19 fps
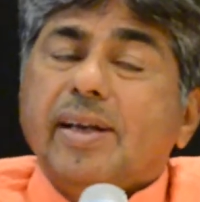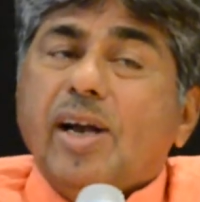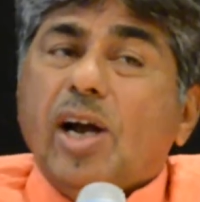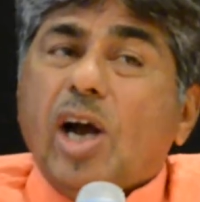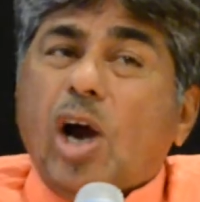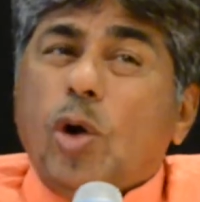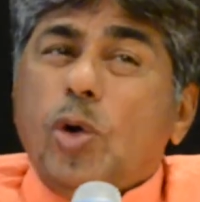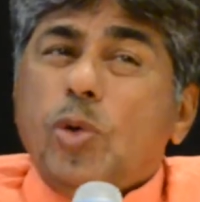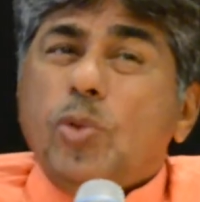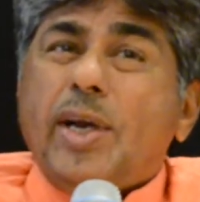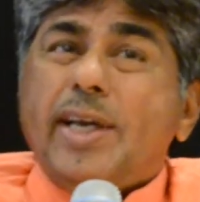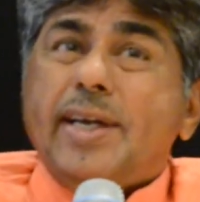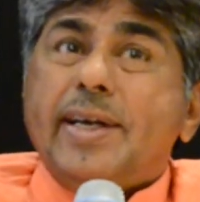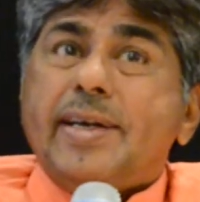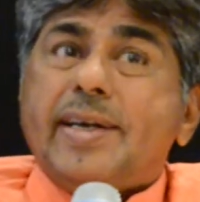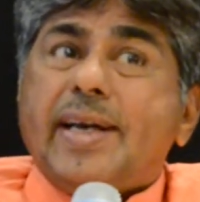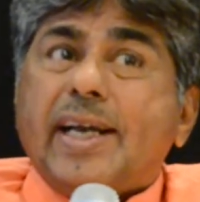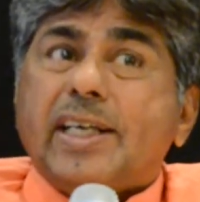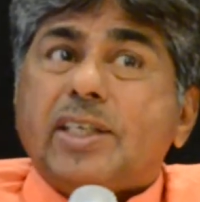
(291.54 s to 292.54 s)
How do I
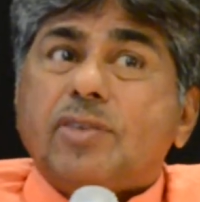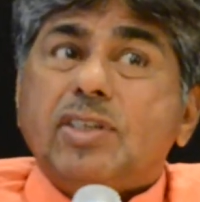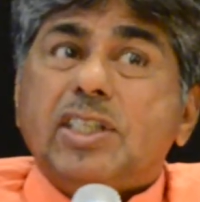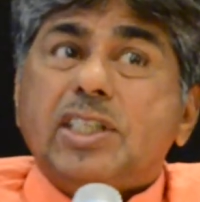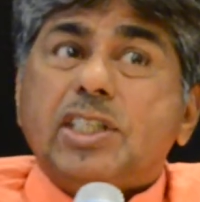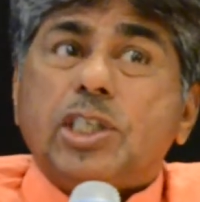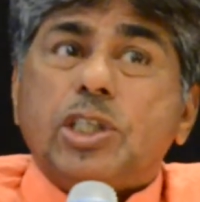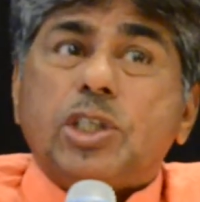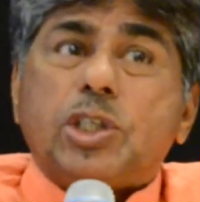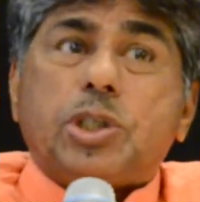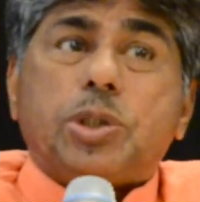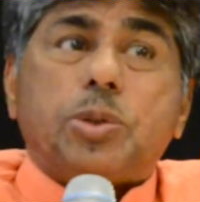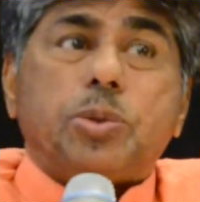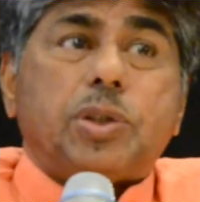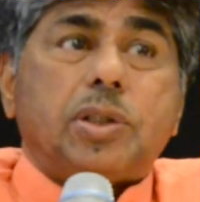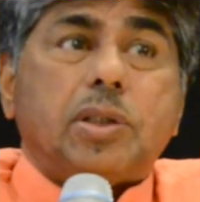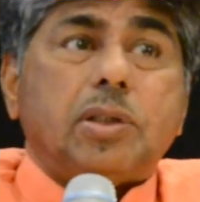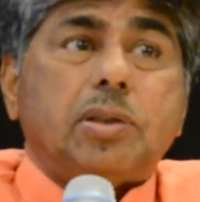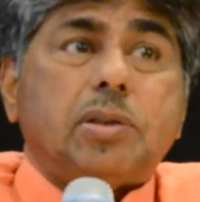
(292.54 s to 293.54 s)
interact with these
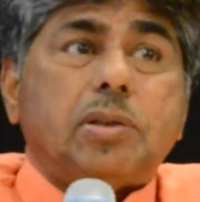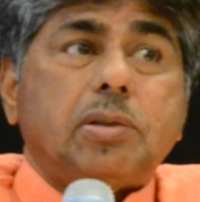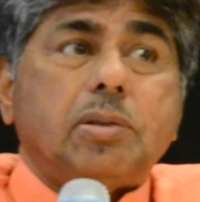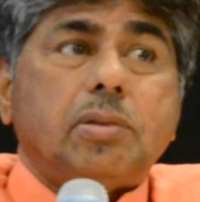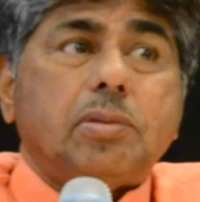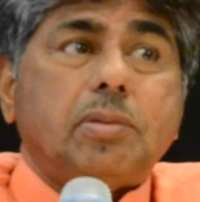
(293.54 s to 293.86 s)
institutions?